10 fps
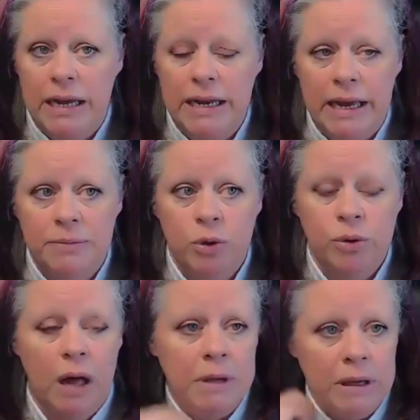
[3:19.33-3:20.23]
and
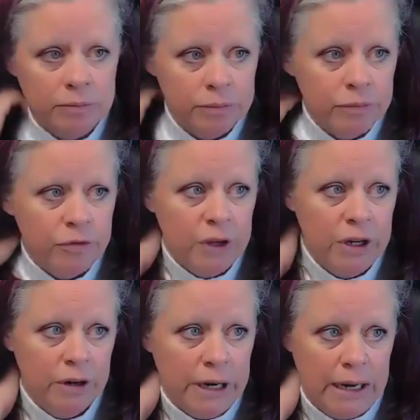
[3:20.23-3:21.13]
who helped me
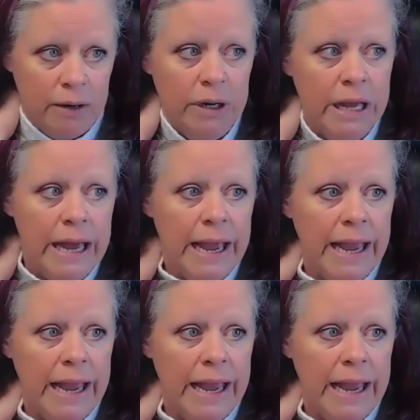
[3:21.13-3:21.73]
figure it out.